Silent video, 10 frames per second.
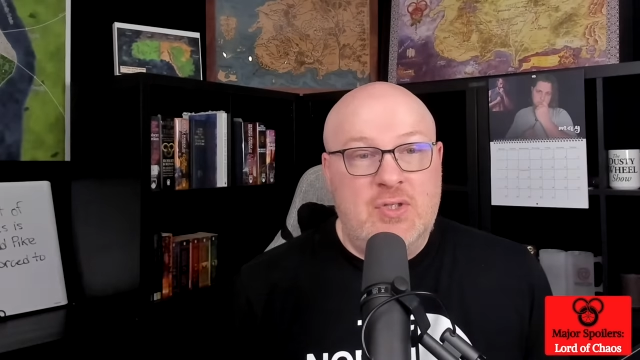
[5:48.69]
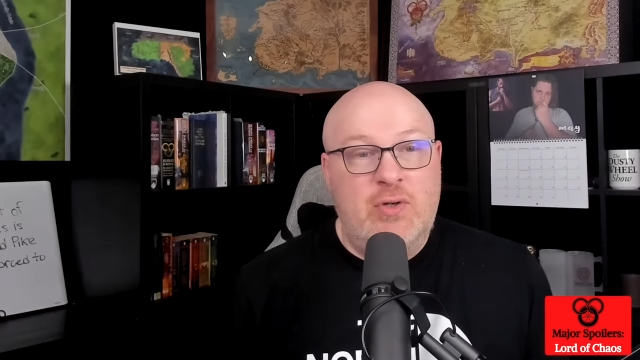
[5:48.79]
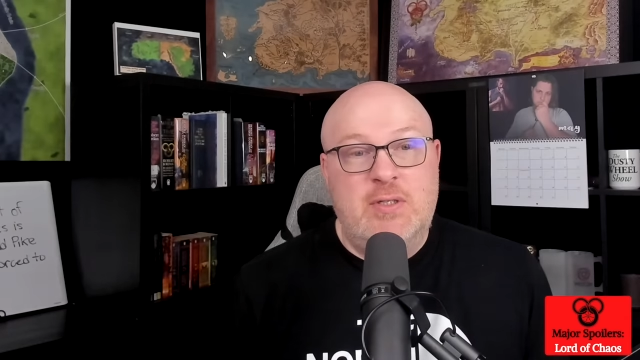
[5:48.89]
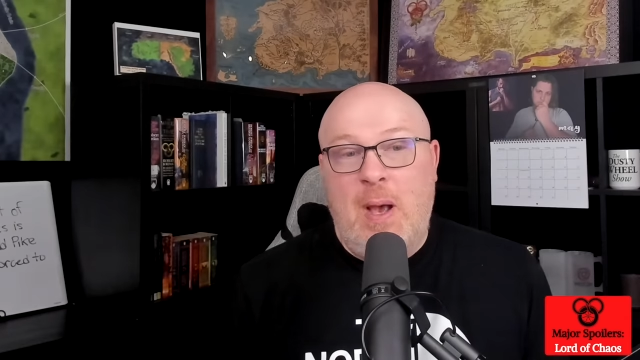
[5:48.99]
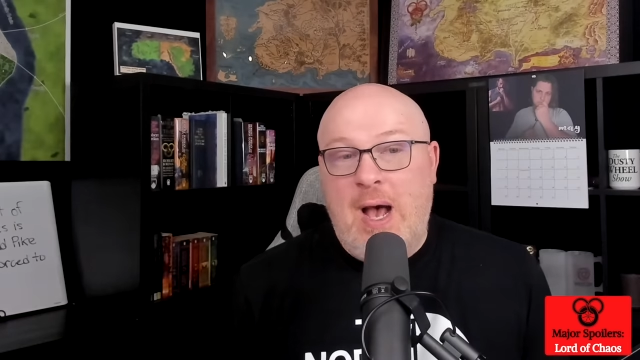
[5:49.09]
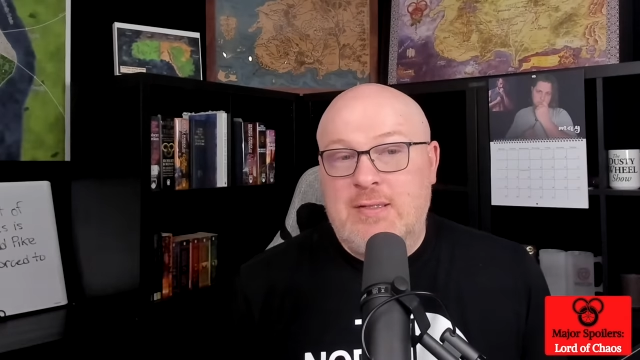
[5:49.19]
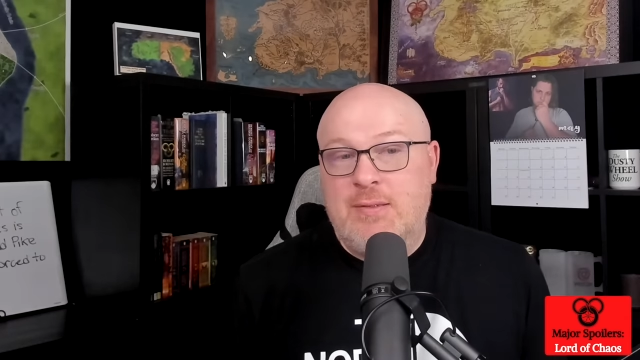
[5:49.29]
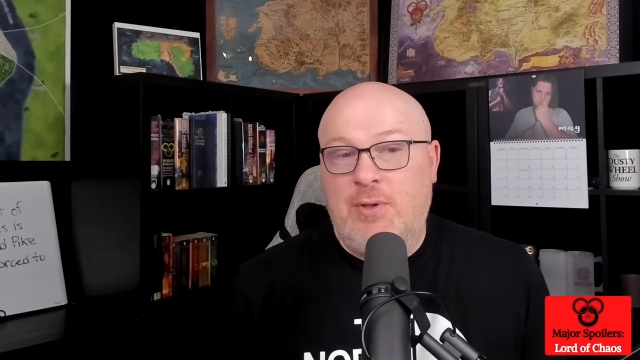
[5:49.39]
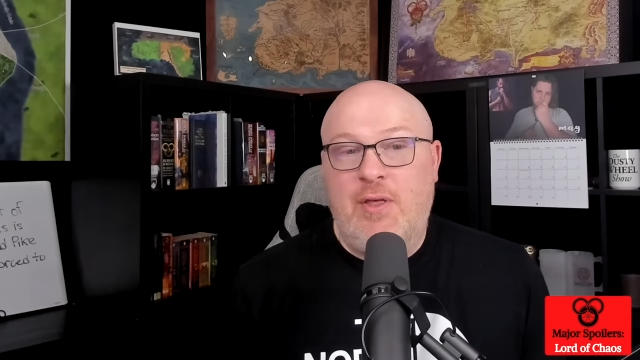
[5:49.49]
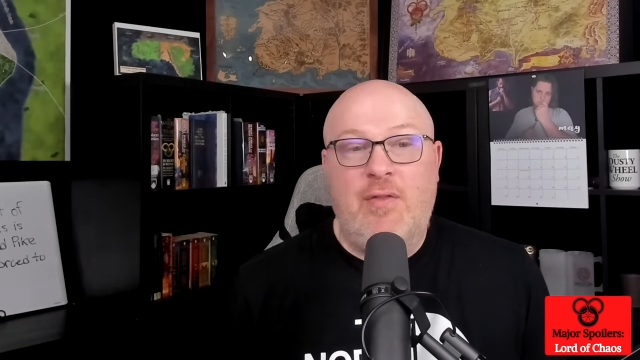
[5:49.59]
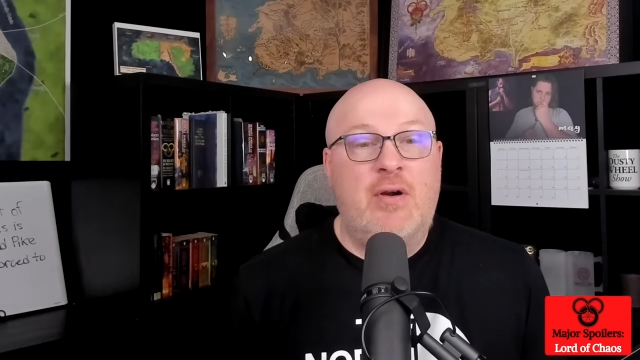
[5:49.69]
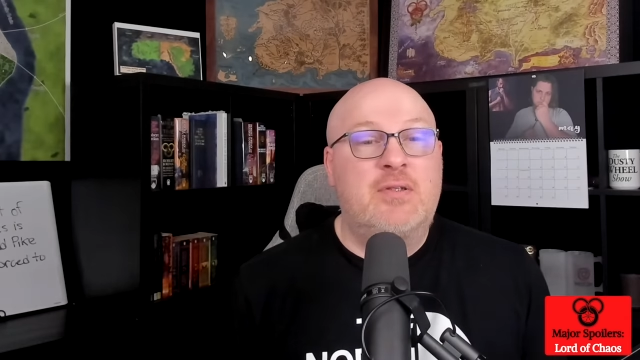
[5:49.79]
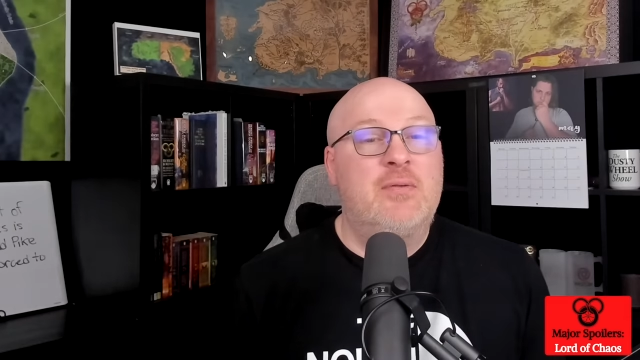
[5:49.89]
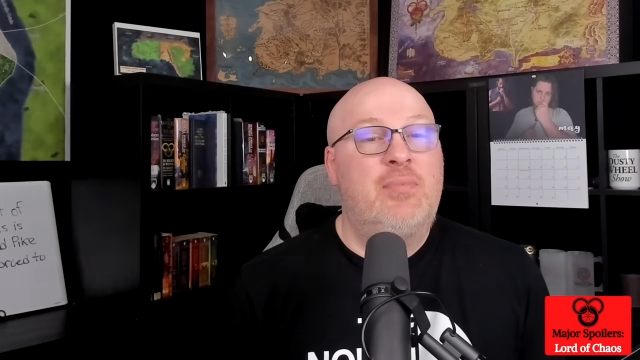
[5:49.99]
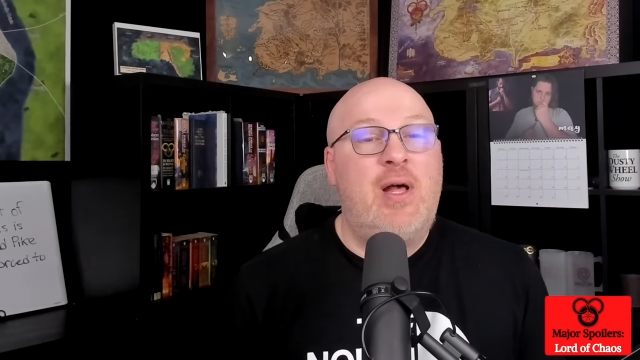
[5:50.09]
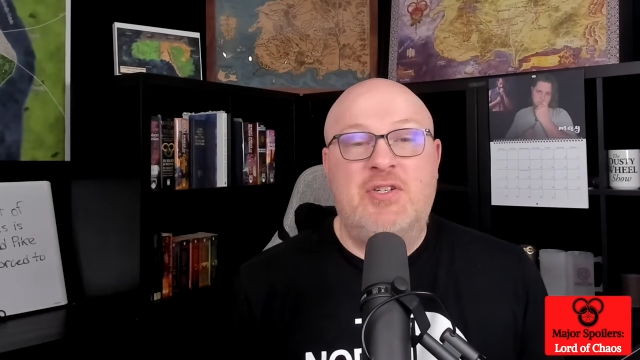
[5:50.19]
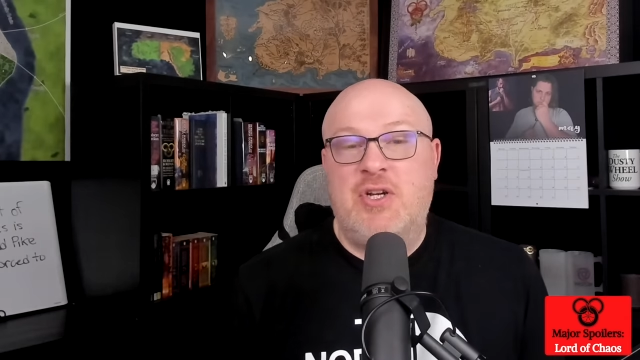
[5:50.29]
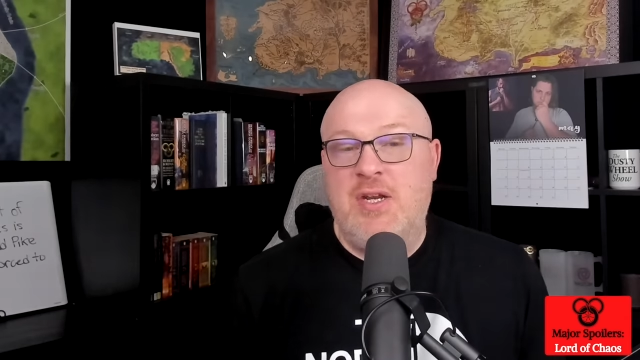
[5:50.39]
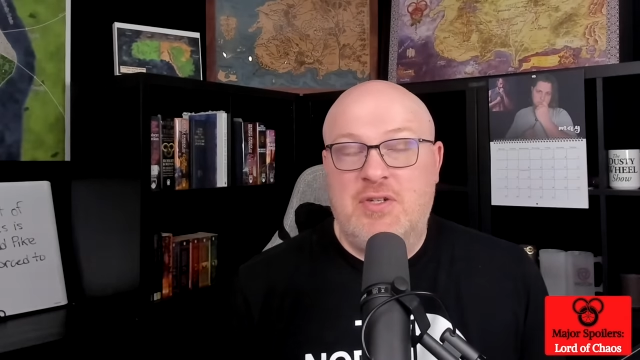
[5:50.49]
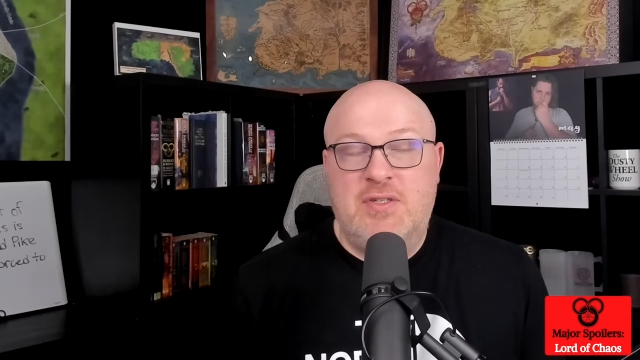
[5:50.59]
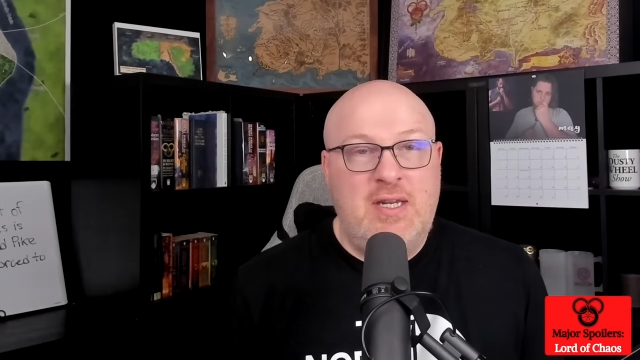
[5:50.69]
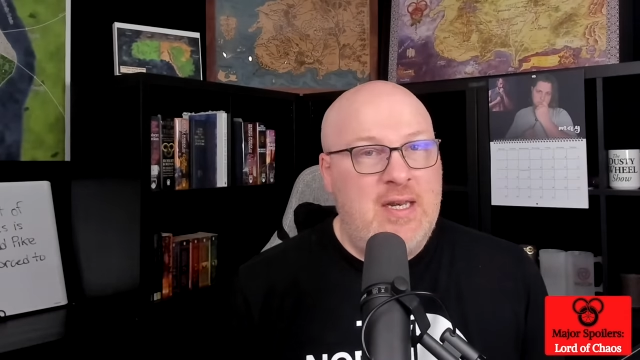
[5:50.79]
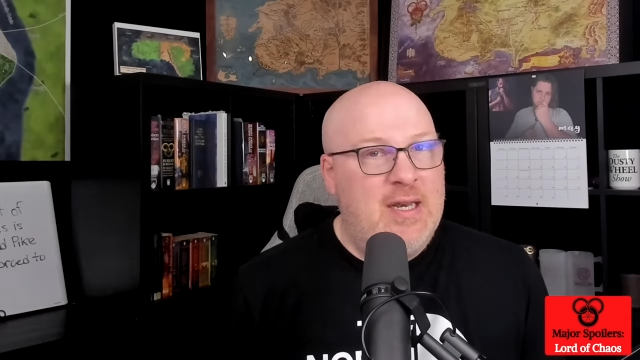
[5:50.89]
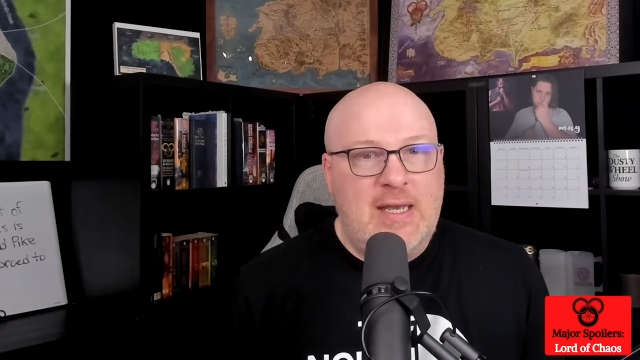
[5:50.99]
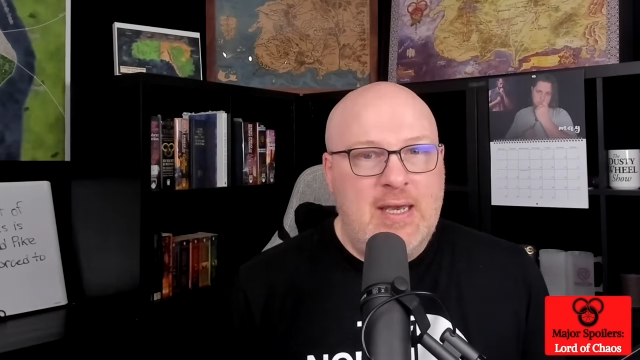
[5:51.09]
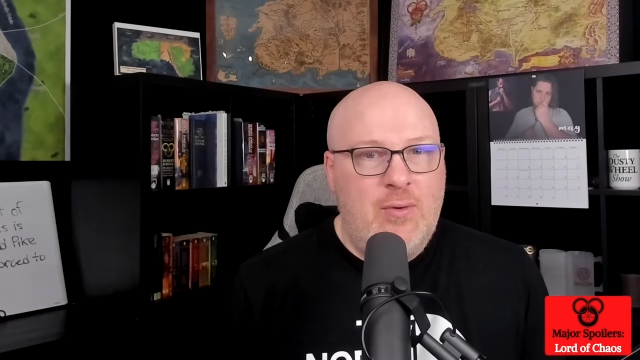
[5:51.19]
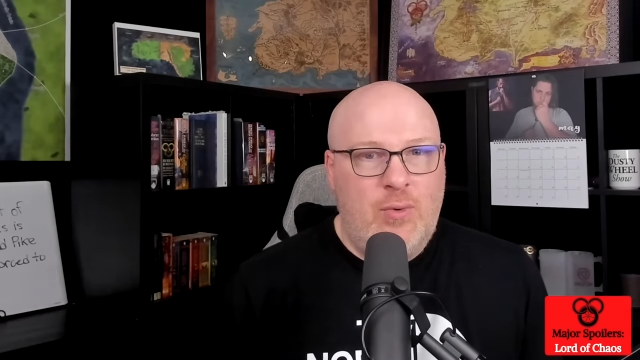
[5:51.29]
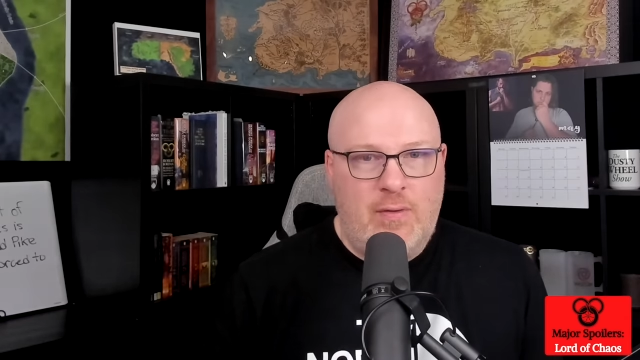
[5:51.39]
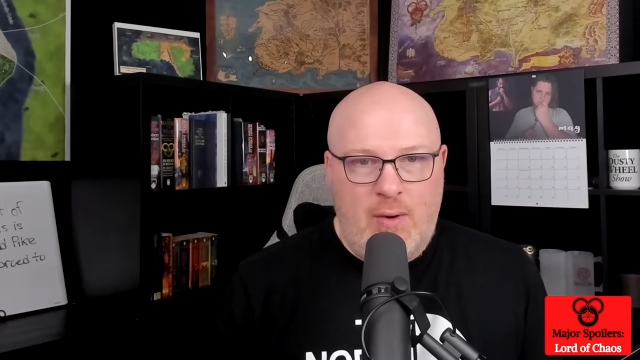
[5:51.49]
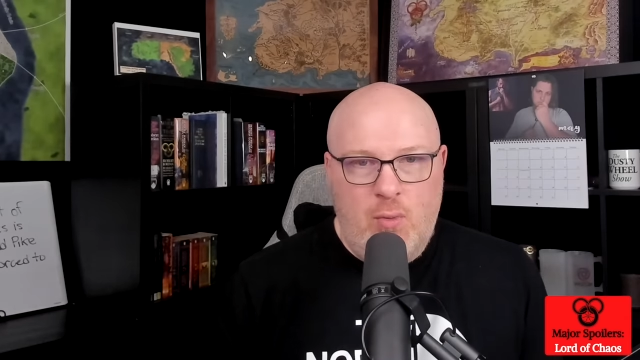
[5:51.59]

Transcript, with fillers: so it's possible that there are some plot changes needed to get where they